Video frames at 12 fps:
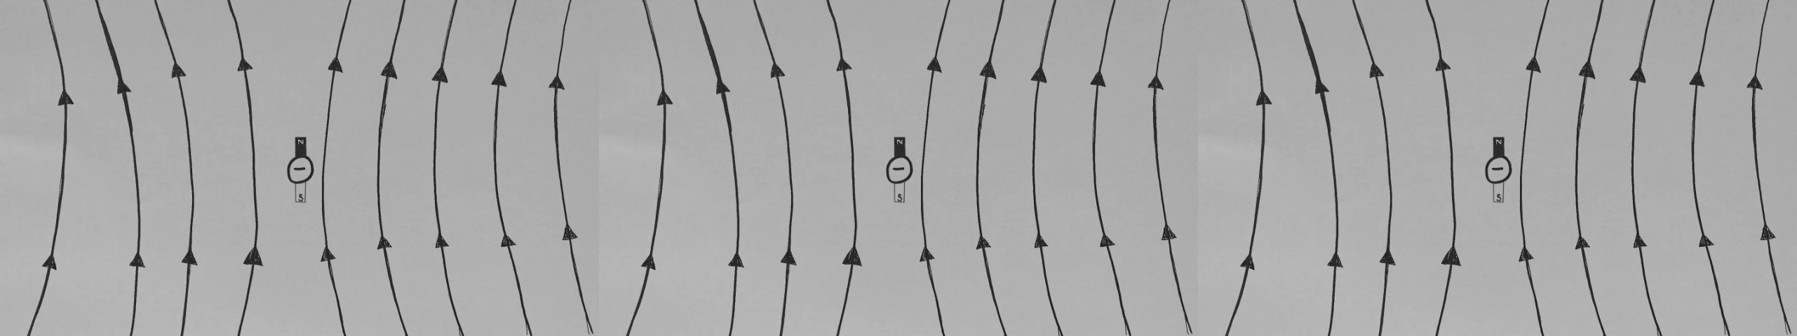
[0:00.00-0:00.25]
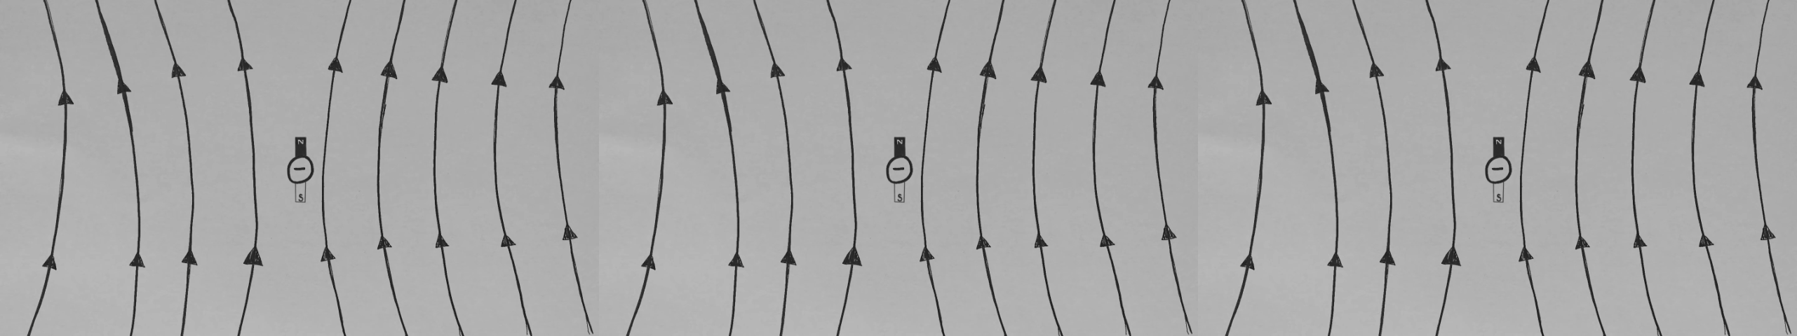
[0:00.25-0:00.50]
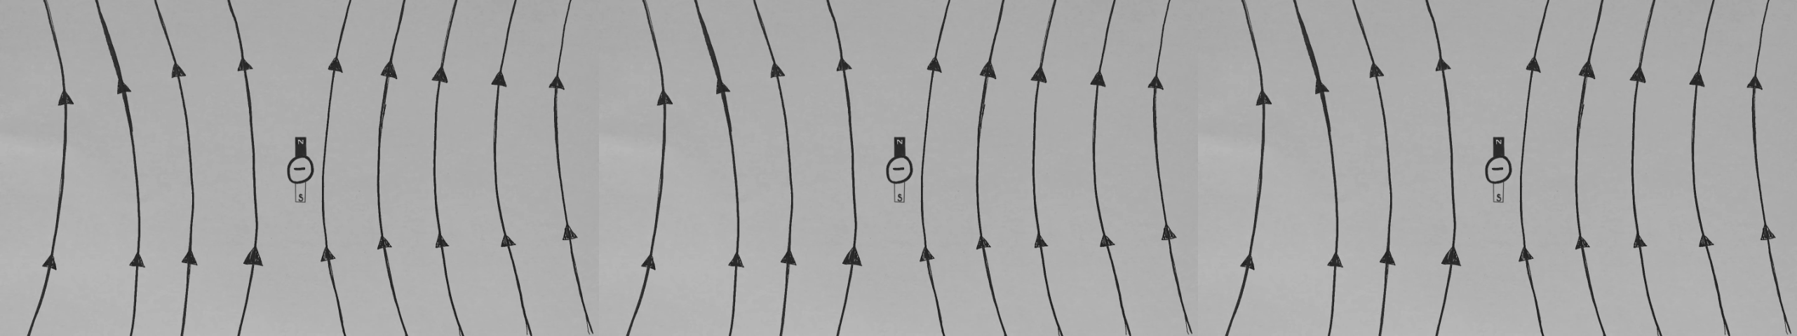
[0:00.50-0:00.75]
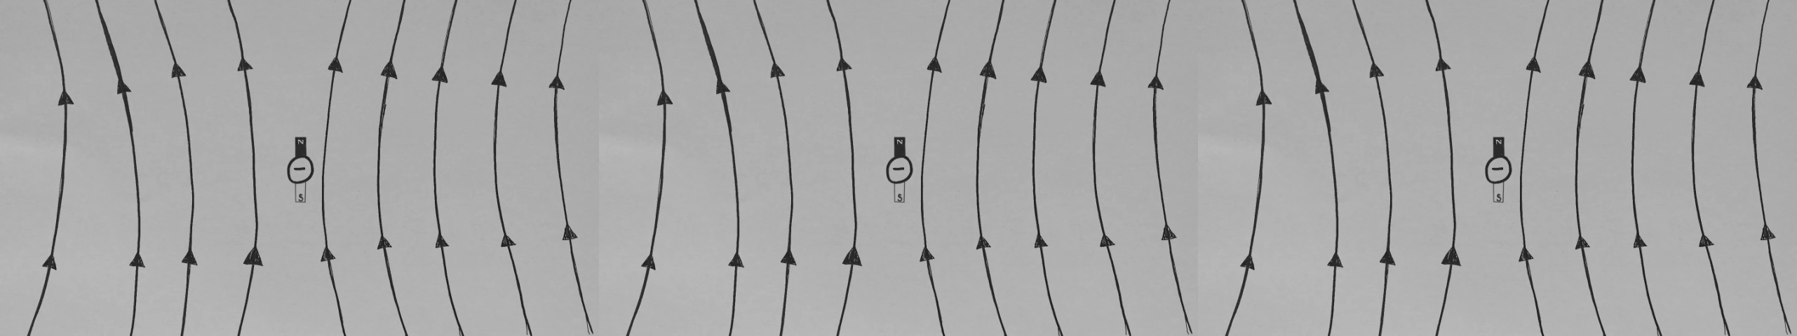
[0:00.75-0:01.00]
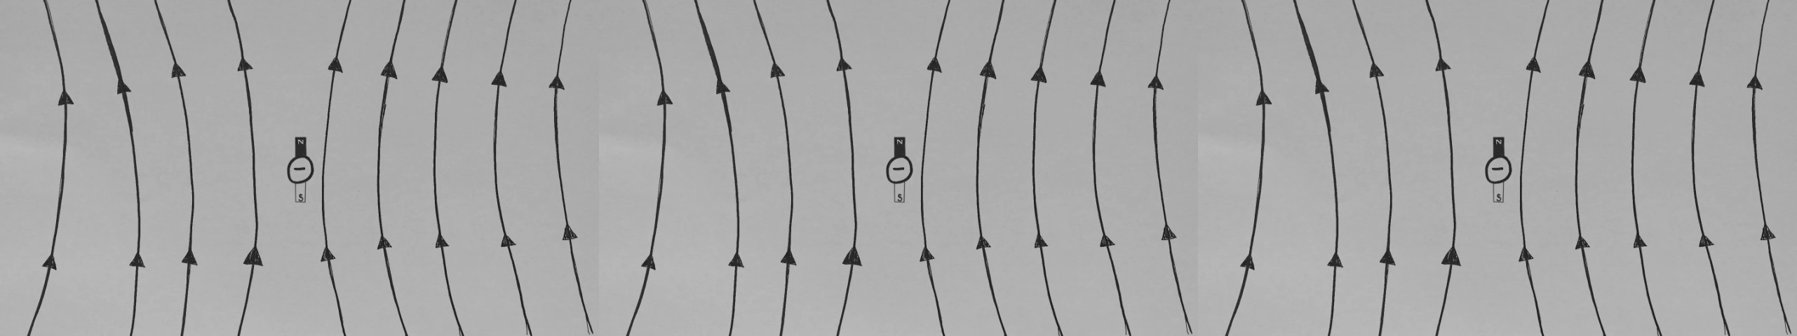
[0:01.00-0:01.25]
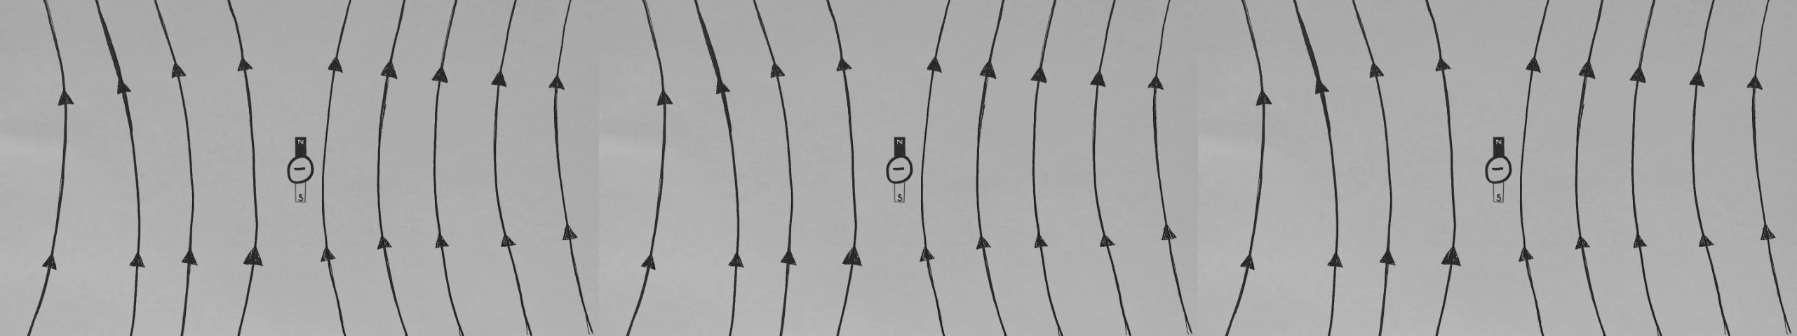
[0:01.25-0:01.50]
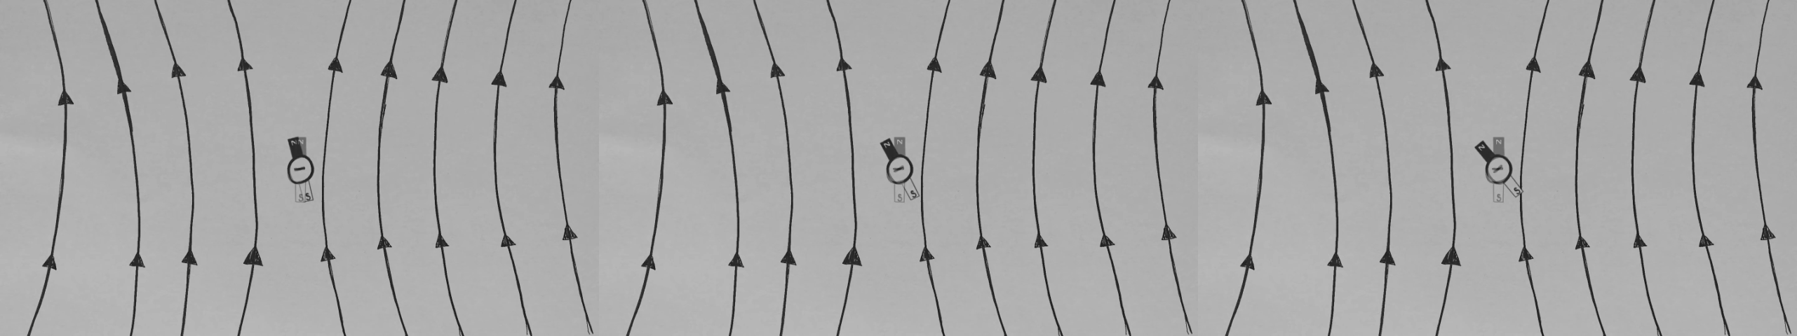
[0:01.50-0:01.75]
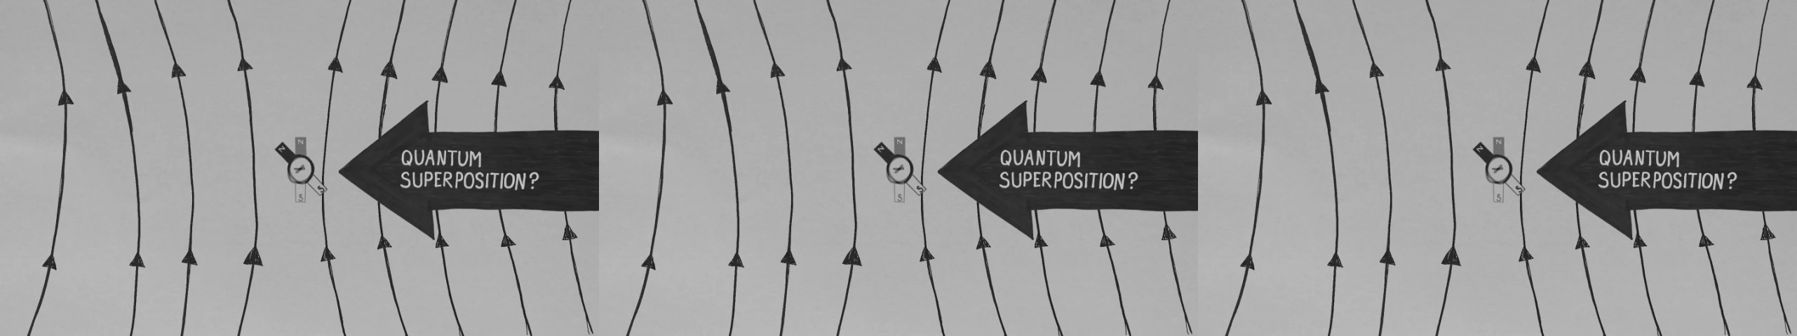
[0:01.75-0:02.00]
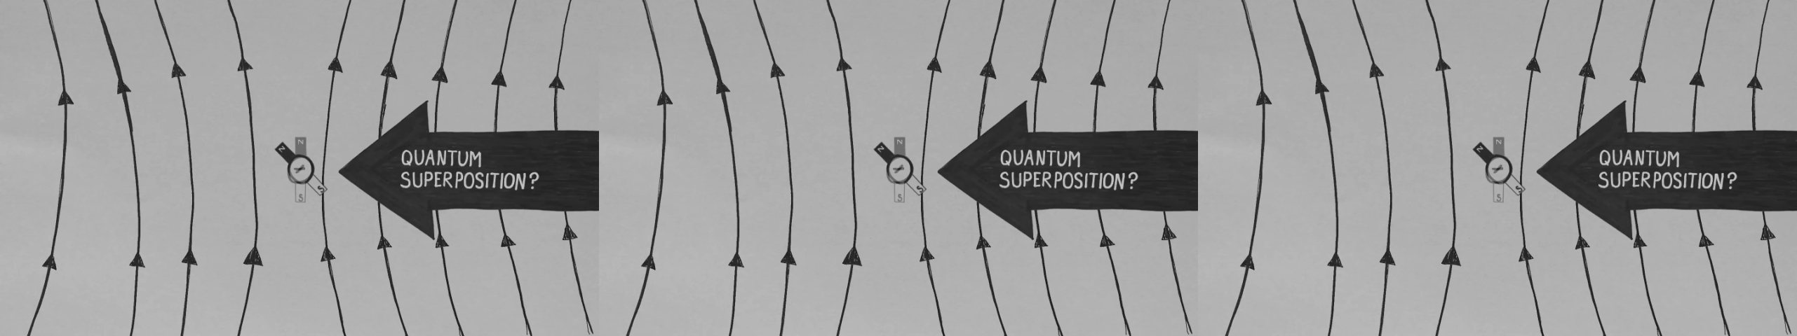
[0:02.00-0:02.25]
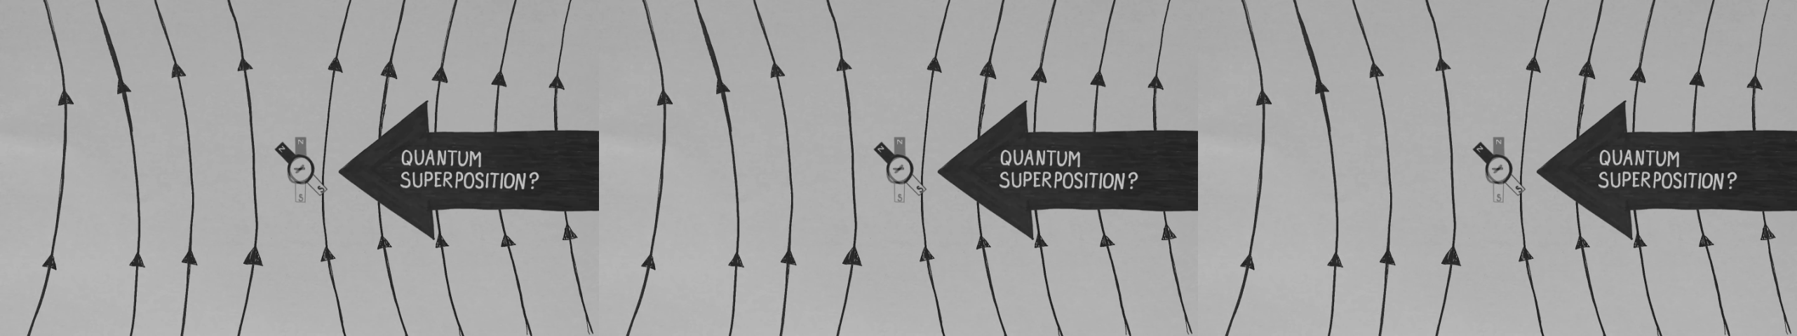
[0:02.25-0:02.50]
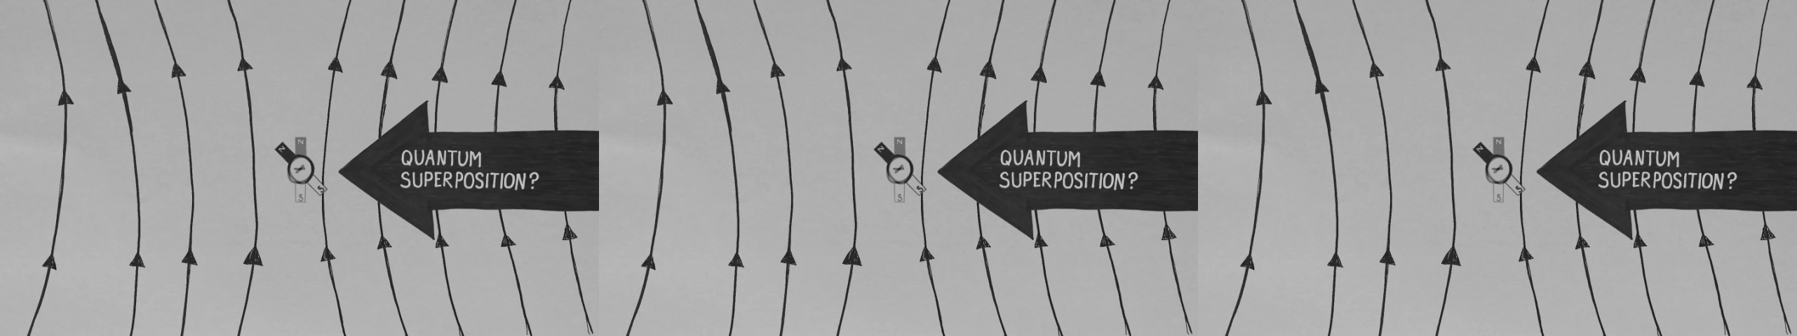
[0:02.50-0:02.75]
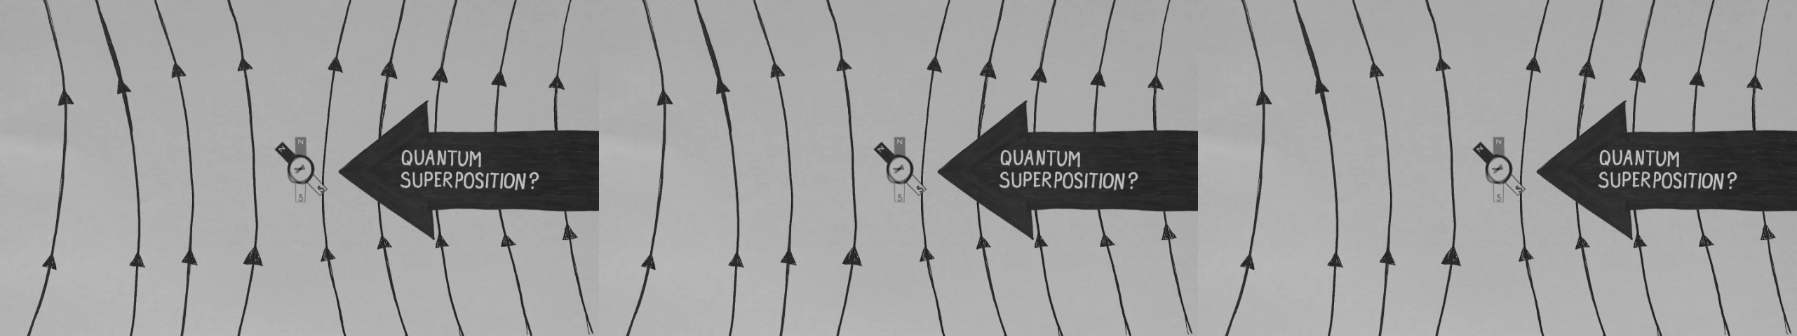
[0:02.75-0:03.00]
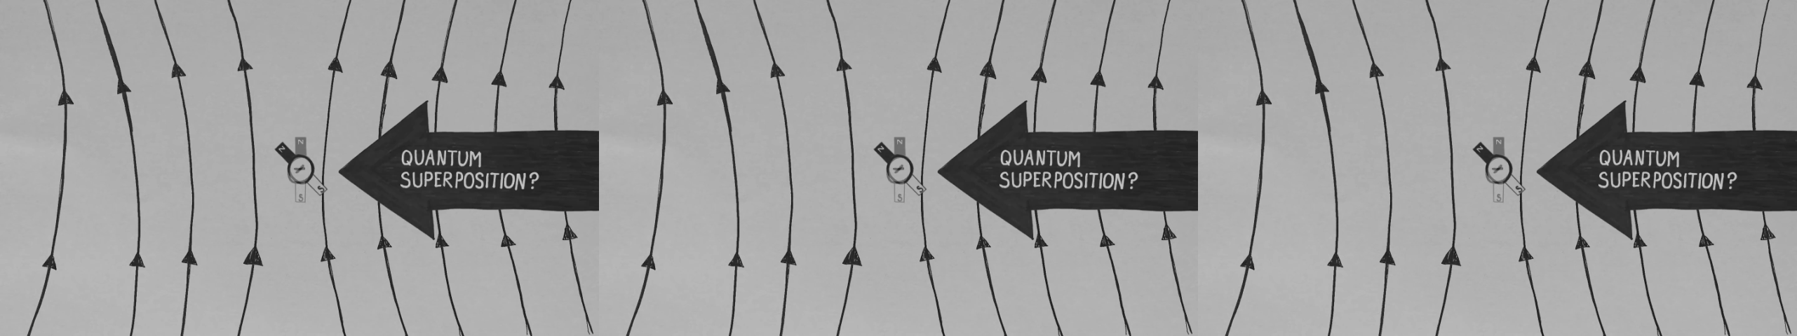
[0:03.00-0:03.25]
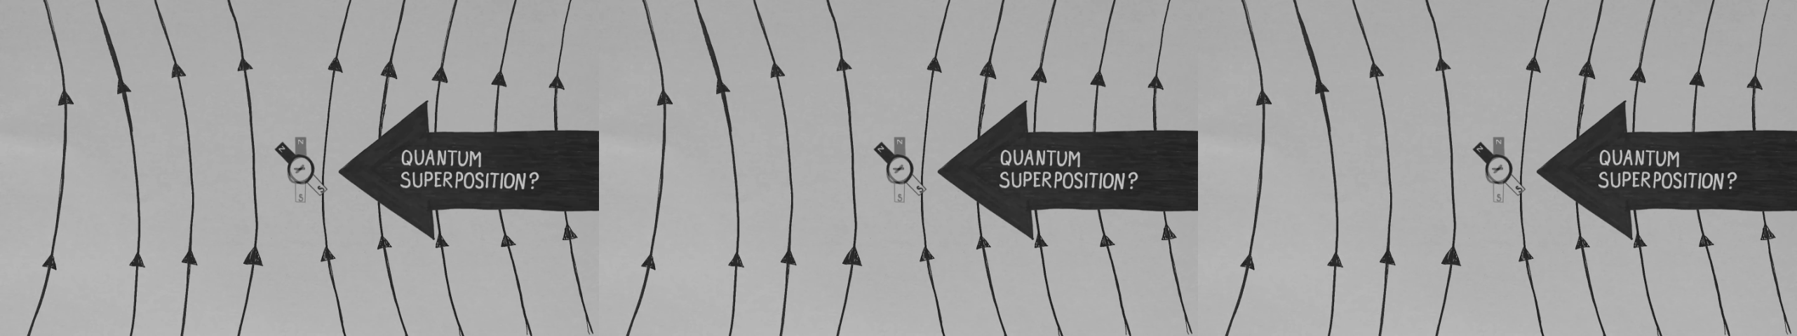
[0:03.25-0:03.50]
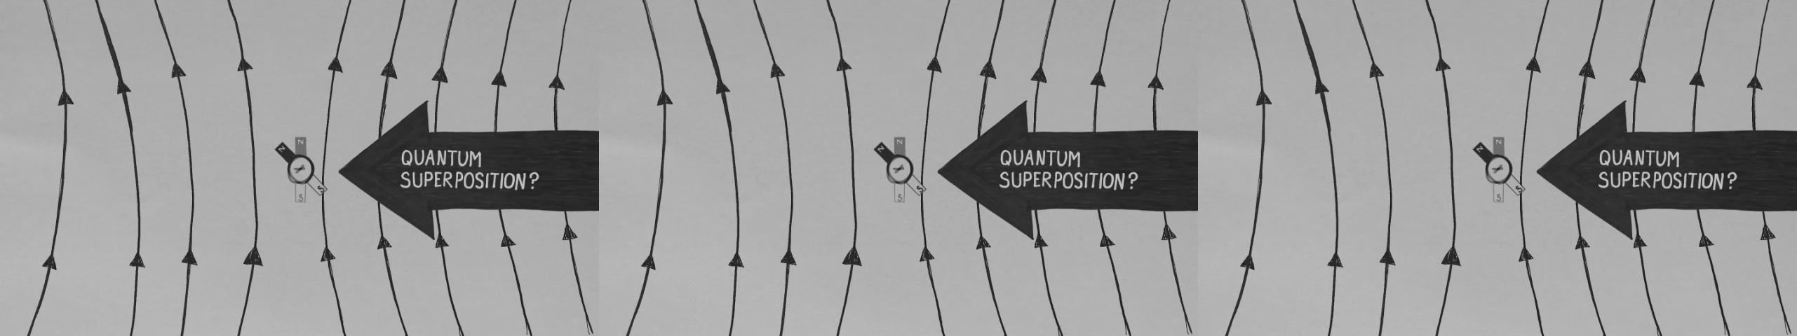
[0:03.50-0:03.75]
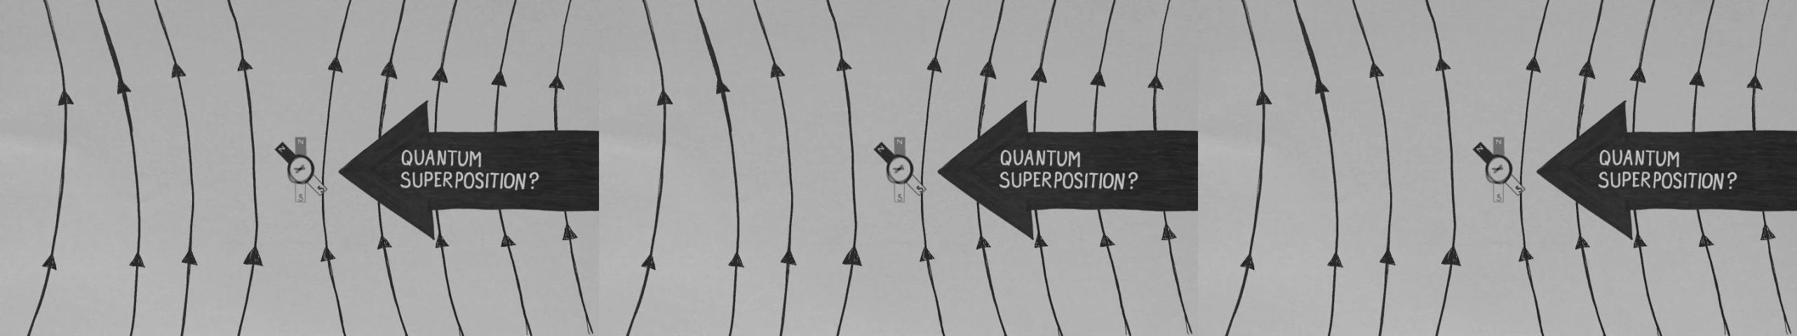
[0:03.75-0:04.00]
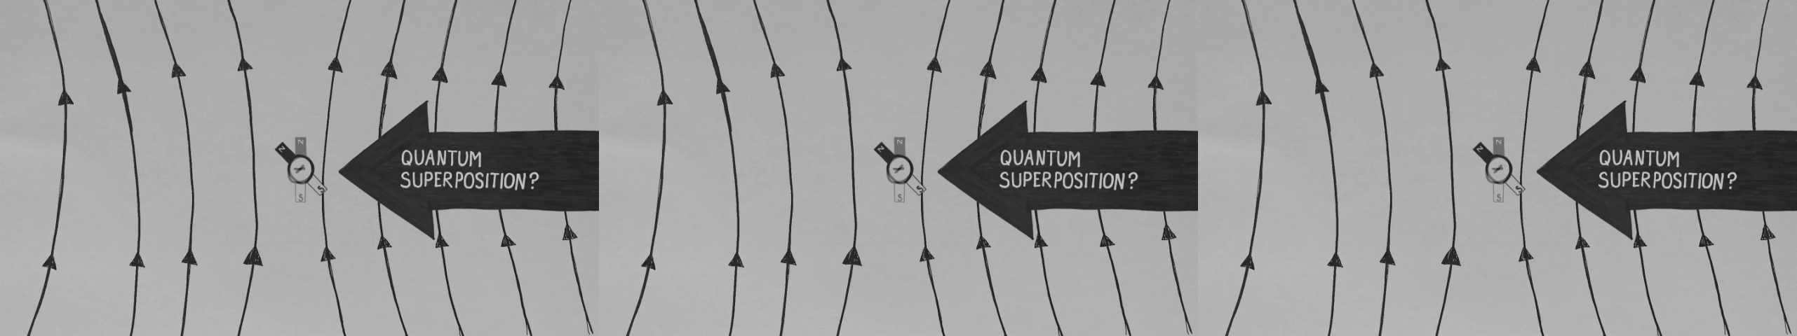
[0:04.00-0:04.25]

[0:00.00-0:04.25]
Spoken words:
Nobody's mouth can be seen.